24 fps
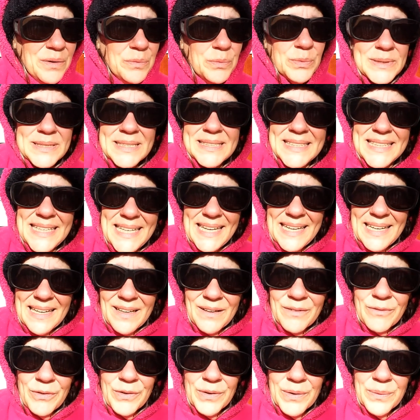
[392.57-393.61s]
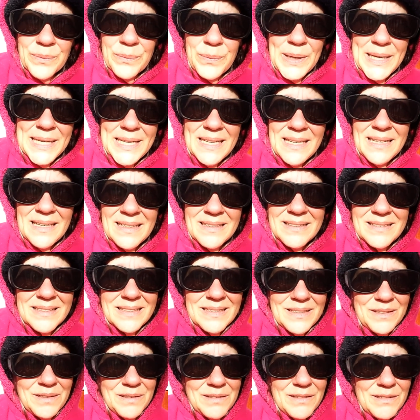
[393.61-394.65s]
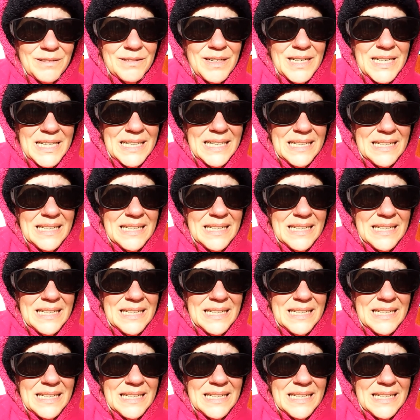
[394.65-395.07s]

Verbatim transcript: receive, we need to,